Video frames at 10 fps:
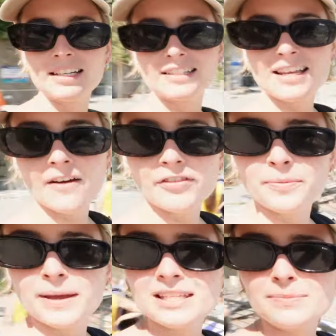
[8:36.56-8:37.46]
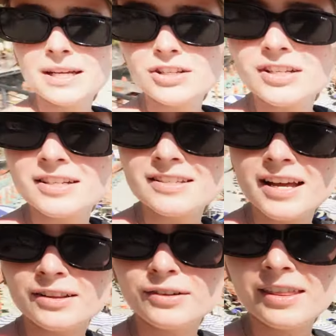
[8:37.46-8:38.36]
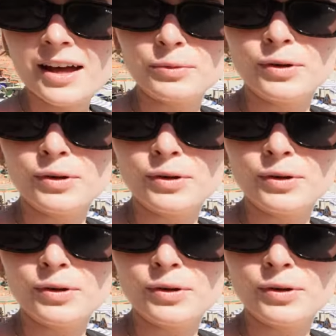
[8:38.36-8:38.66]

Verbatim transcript: does have the best beaches. Like, look at that